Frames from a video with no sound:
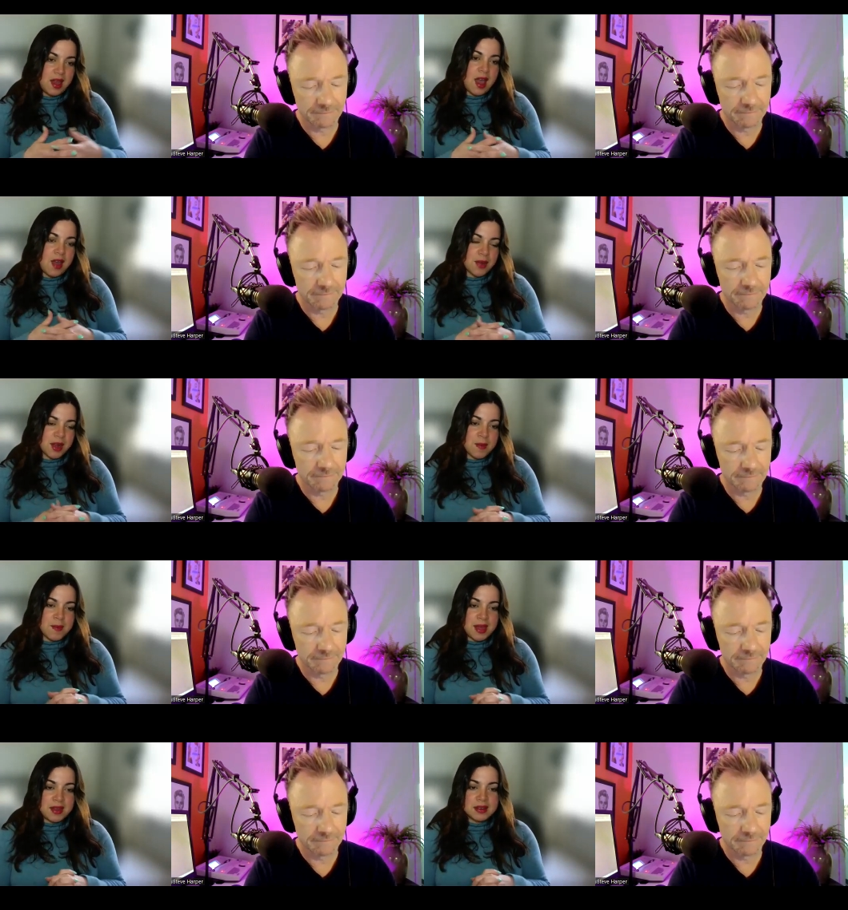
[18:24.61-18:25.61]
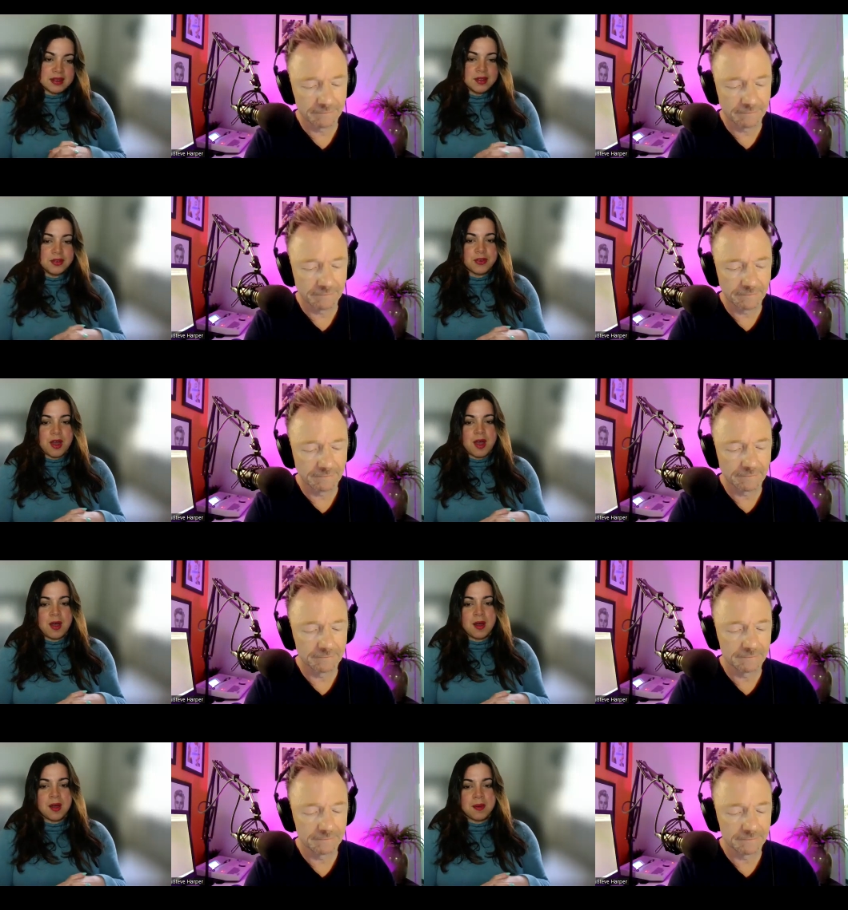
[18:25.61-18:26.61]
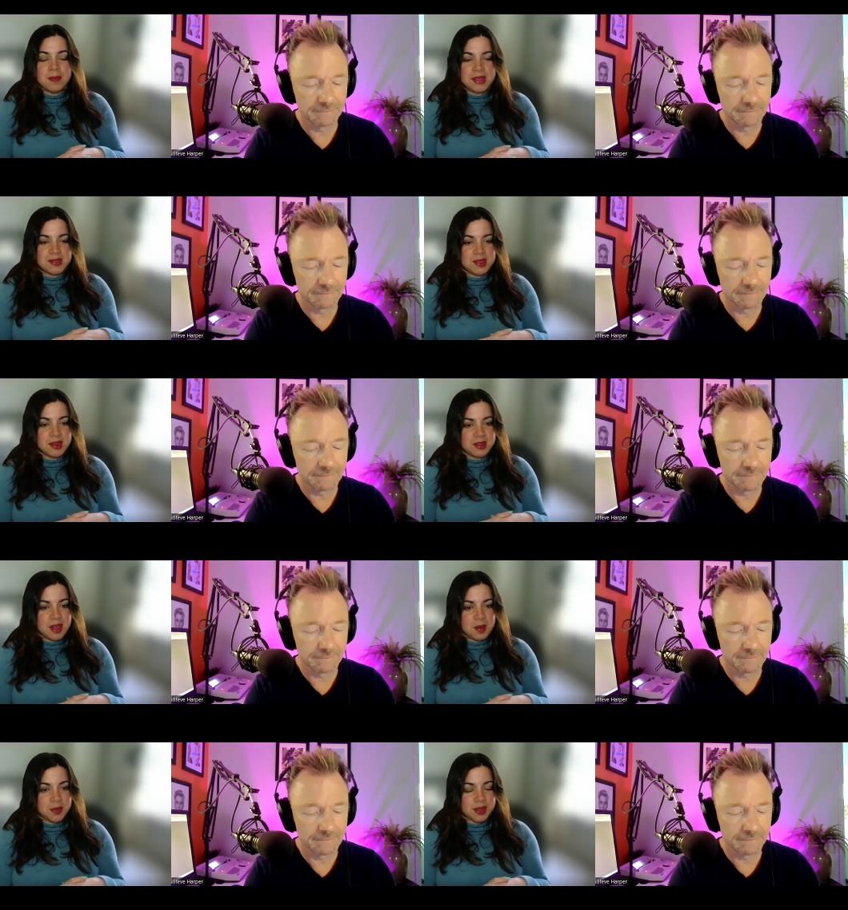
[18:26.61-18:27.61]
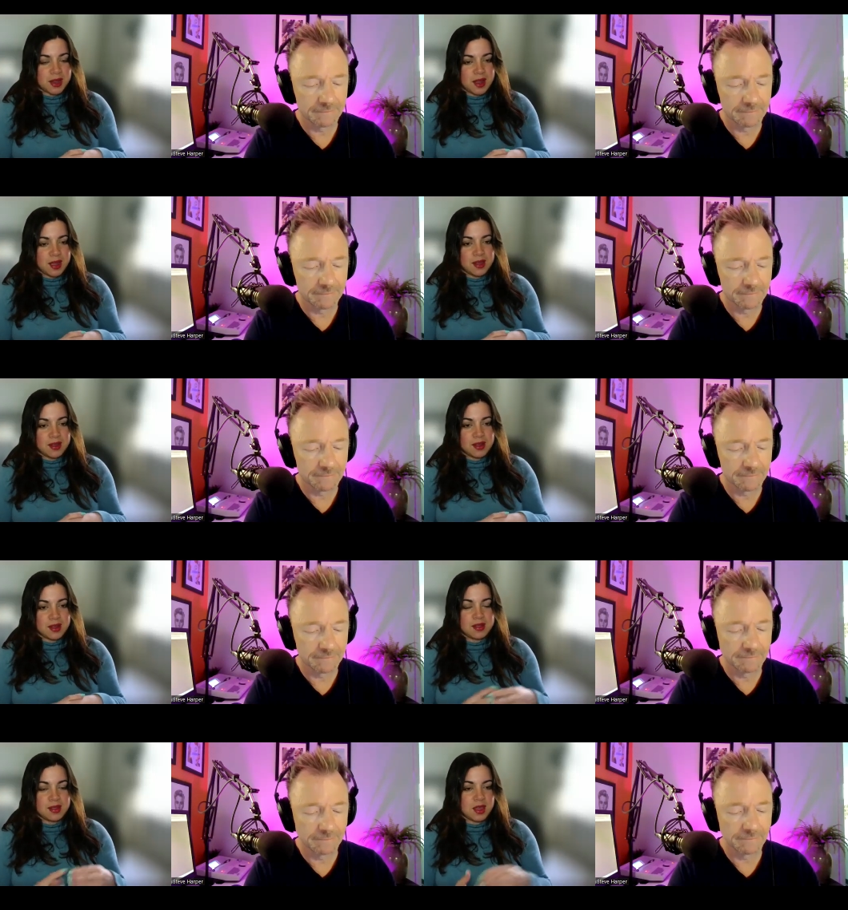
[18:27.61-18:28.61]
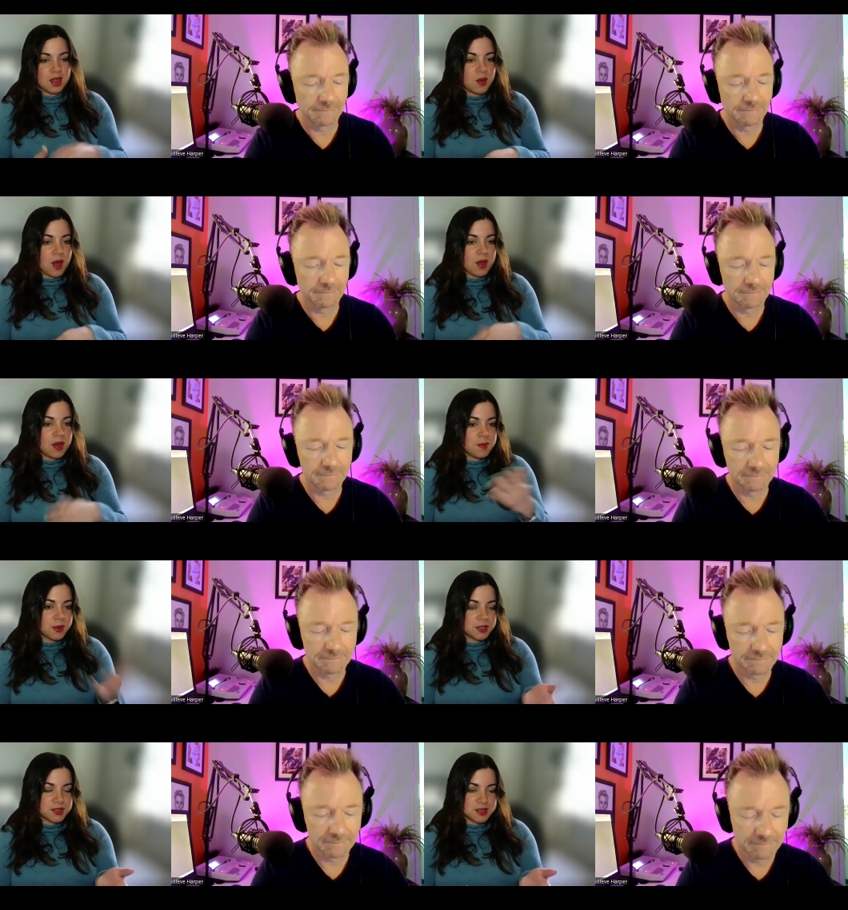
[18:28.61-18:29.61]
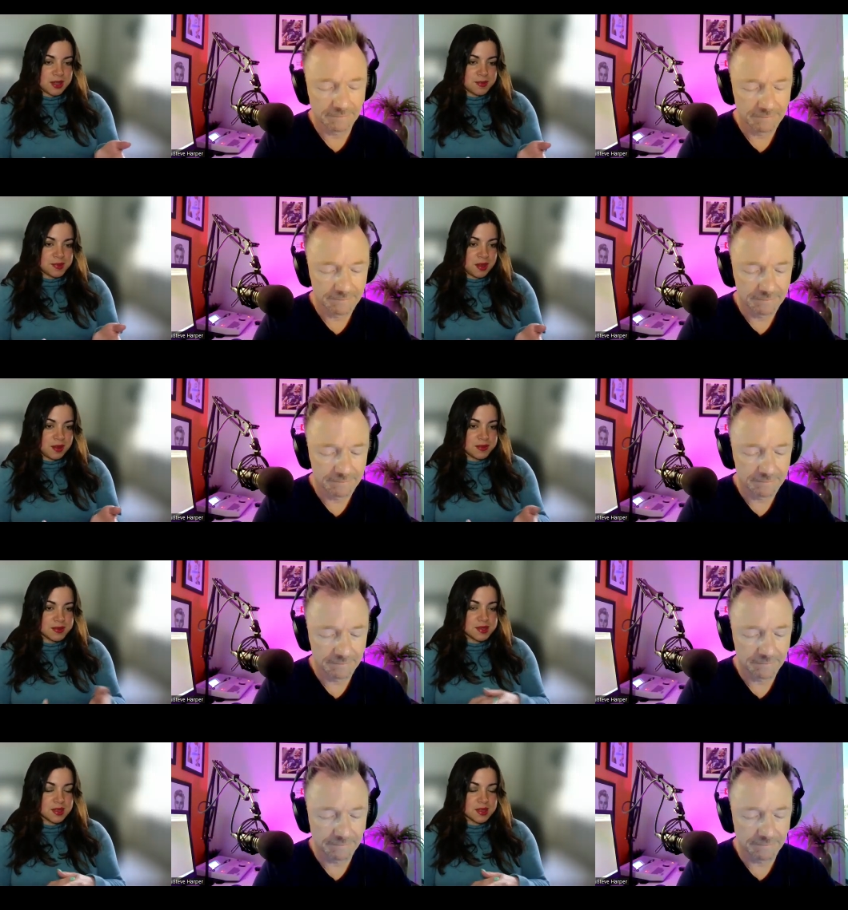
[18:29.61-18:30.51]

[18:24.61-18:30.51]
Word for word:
Speaker 1: I recommend from me sitting down with a client and then they can go out and purchase it themselves.